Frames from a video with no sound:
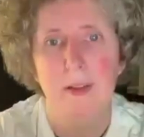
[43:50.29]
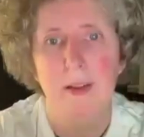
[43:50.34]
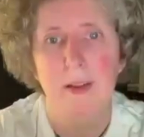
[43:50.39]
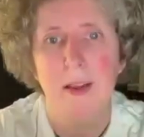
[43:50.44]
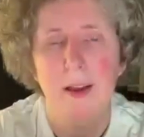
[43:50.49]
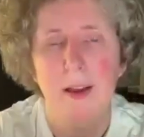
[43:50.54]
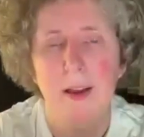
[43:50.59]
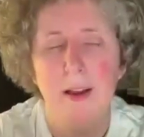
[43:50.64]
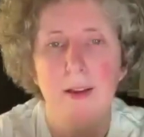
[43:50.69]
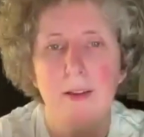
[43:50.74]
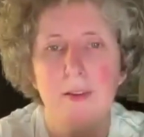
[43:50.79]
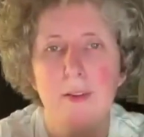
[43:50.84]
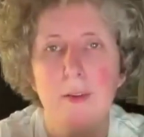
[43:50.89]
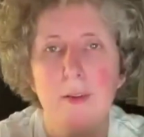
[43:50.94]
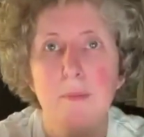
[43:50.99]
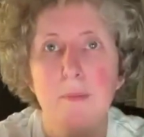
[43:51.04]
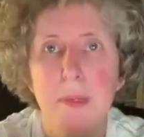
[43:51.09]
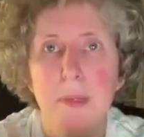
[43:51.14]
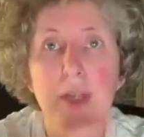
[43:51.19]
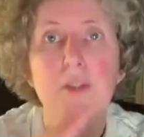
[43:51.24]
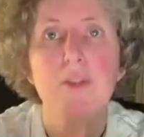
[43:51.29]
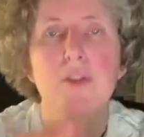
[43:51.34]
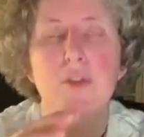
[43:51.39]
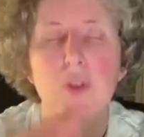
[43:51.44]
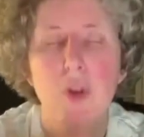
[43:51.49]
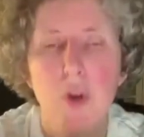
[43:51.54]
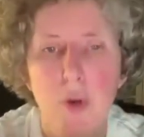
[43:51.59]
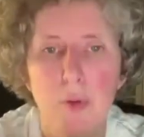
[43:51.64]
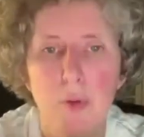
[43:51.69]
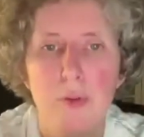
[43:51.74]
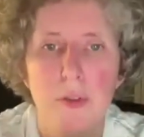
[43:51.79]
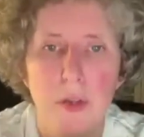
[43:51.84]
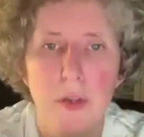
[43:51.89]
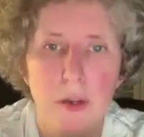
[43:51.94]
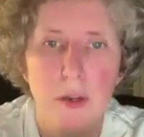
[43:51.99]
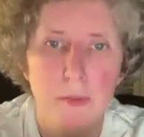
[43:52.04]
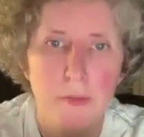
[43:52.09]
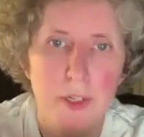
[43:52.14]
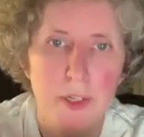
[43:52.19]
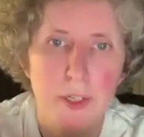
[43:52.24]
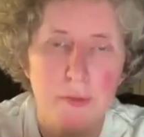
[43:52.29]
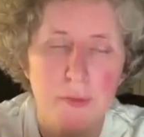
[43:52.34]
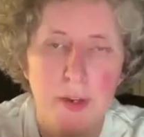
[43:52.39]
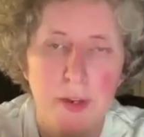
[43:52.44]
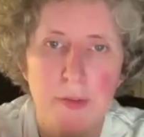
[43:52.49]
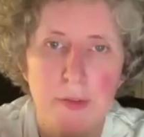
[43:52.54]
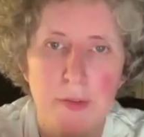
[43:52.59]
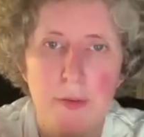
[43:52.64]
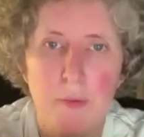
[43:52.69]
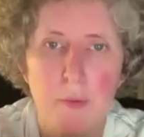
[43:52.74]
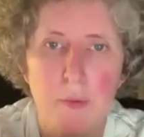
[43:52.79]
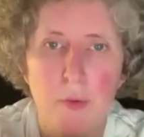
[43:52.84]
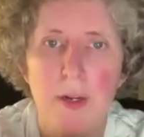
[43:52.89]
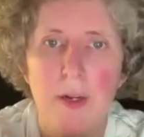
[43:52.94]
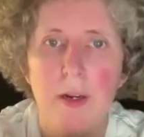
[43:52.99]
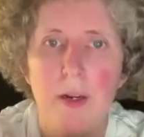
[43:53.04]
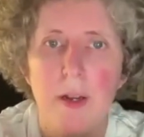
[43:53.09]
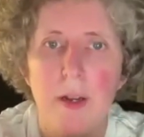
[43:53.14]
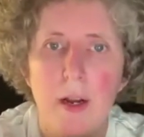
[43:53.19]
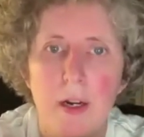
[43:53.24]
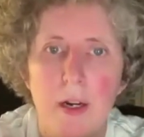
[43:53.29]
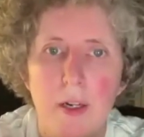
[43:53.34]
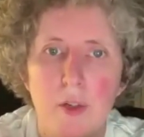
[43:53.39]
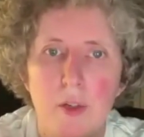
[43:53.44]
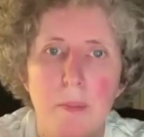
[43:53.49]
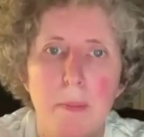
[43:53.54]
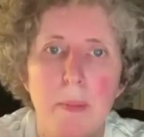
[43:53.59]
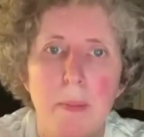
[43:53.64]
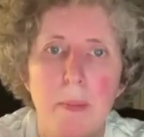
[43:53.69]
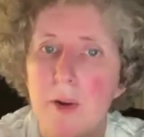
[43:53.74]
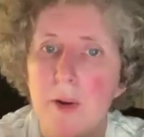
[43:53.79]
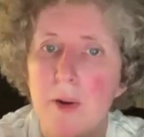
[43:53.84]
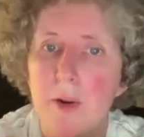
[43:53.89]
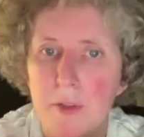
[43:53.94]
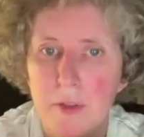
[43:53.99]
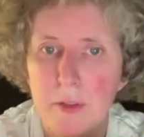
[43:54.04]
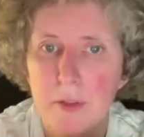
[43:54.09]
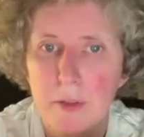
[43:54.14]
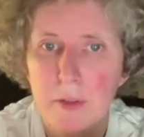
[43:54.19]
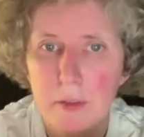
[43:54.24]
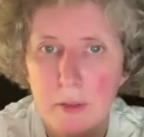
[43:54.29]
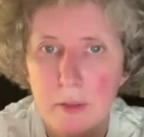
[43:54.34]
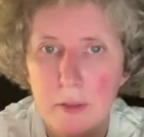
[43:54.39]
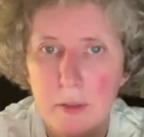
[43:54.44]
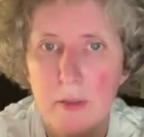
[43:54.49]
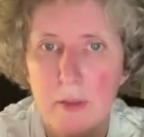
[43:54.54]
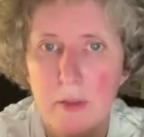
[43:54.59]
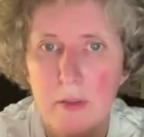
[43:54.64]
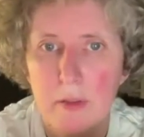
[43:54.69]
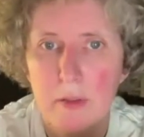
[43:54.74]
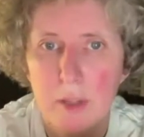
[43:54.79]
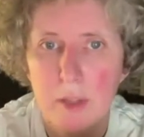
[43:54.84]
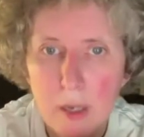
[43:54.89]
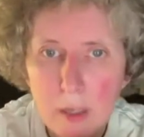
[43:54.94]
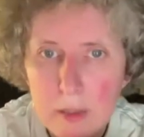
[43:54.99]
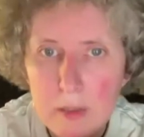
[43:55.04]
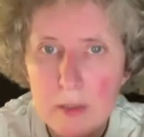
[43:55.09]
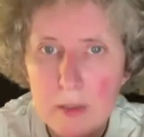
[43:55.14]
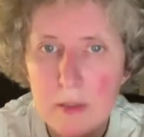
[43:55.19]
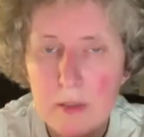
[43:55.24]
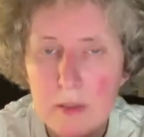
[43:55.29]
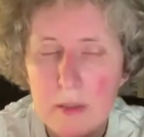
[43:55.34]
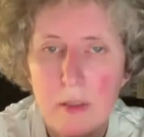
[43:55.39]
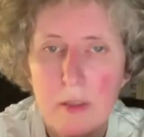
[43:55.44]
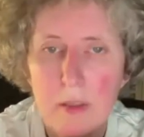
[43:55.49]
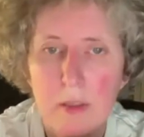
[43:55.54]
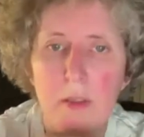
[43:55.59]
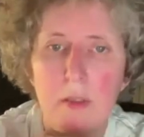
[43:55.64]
the biggest host of H5N1 are the mallard ducks.